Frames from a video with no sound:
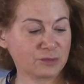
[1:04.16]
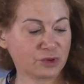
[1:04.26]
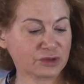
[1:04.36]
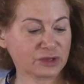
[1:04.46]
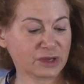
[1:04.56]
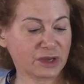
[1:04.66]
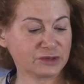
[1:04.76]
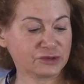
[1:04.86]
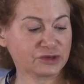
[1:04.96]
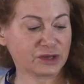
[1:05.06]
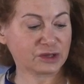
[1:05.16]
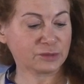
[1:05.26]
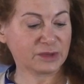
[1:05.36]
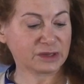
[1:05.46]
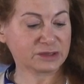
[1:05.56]
book, The Kinder, Gentler
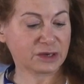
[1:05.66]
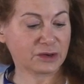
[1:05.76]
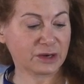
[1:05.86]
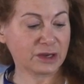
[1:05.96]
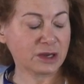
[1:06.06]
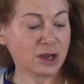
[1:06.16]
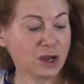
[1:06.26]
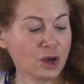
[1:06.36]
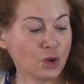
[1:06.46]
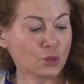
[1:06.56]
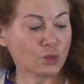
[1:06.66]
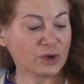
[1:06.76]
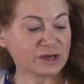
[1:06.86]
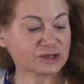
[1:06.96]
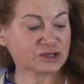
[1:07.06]
Military,
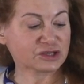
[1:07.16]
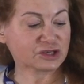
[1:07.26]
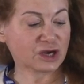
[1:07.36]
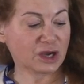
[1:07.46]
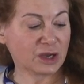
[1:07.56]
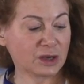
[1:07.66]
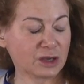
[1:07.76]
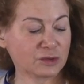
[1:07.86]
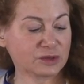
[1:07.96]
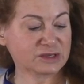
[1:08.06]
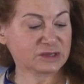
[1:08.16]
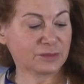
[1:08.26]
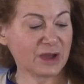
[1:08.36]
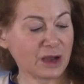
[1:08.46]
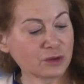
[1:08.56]
which is
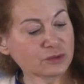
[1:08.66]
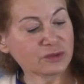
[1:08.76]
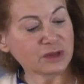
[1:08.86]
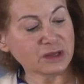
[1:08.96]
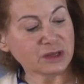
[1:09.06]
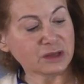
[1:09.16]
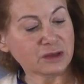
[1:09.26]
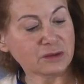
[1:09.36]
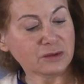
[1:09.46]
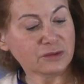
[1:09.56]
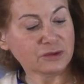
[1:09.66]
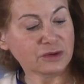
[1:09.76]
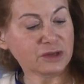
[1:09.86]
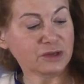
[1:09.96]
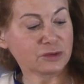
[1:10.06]
about the
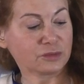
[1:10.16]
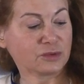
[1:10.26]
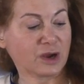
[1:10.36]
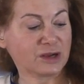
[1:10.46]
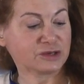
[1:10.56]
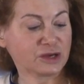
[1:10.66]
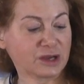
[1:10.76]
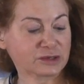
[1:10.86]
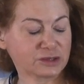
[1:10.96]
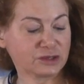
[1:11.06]
30-year project